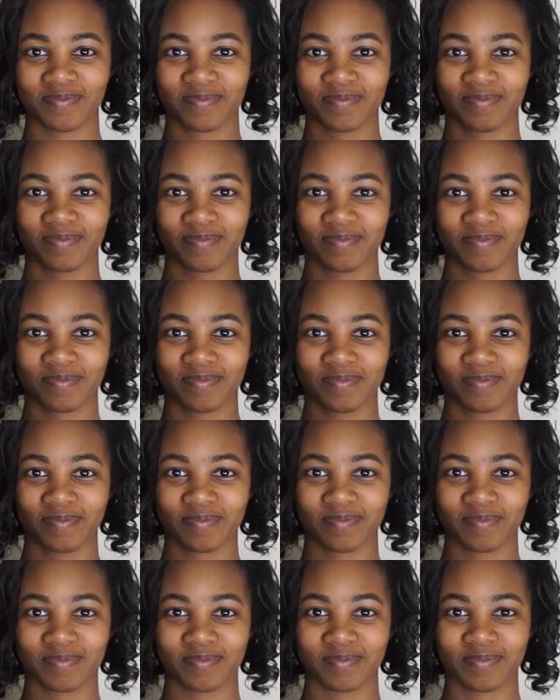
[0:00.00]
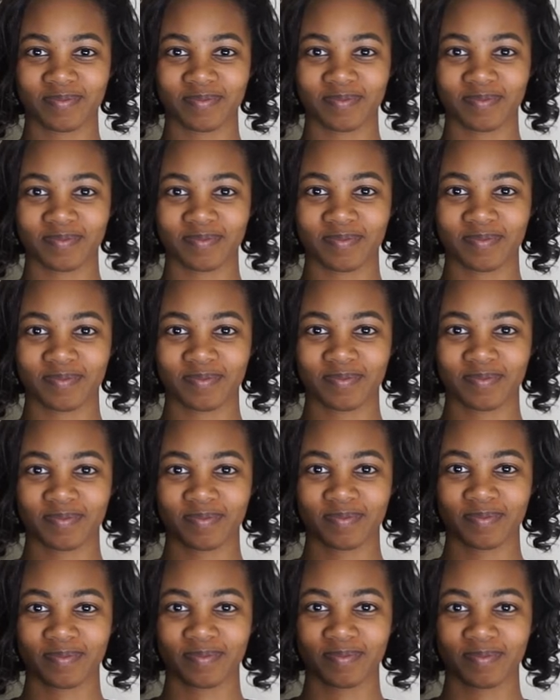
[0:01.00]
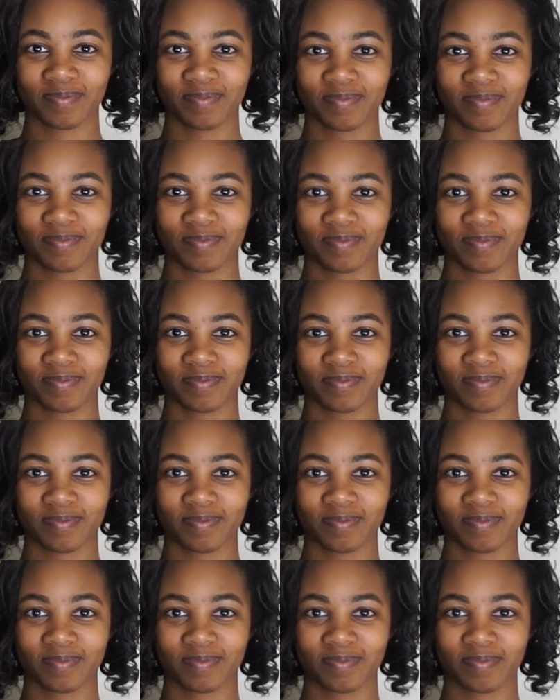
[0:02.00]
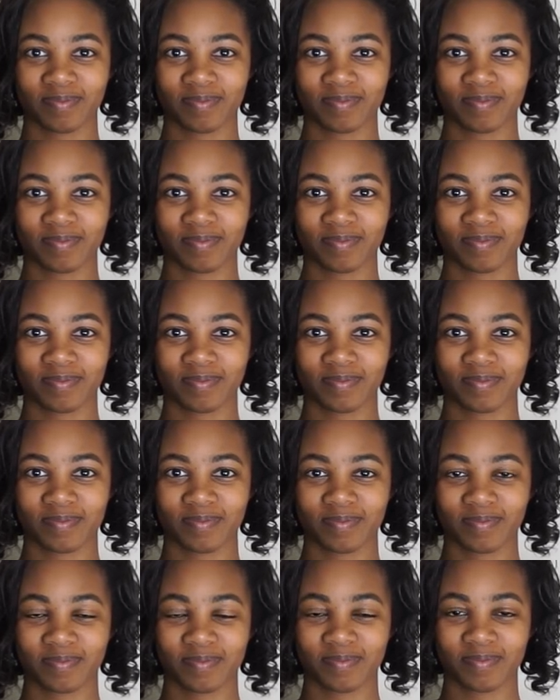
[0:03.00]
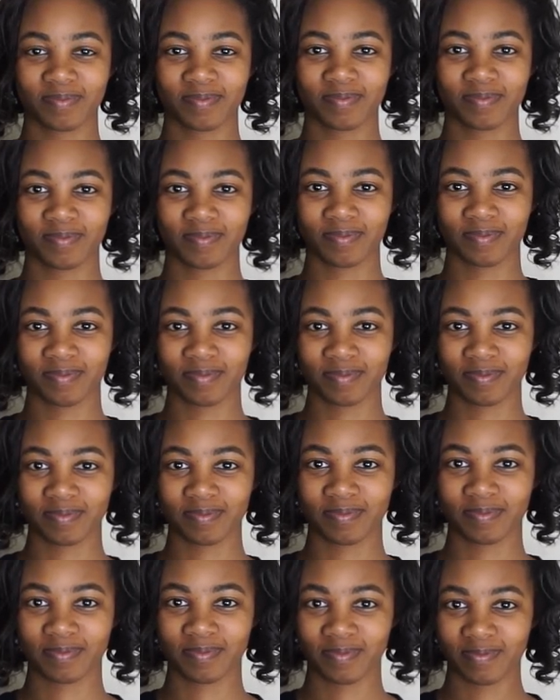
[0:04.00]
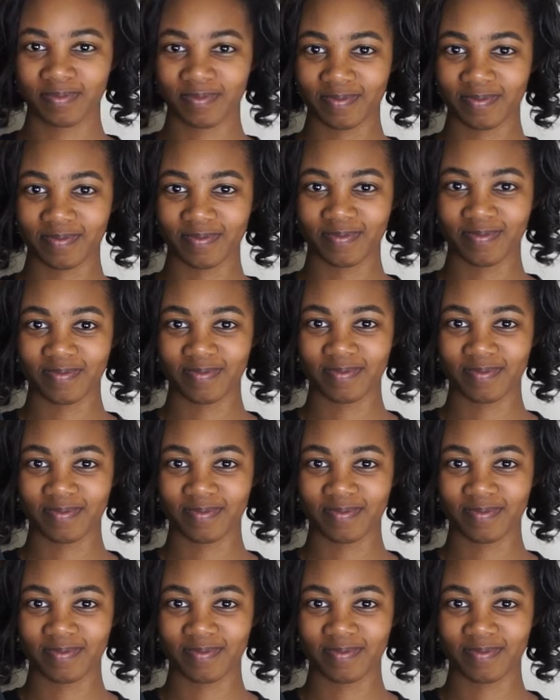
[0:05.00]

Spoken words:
The person shown says nothing.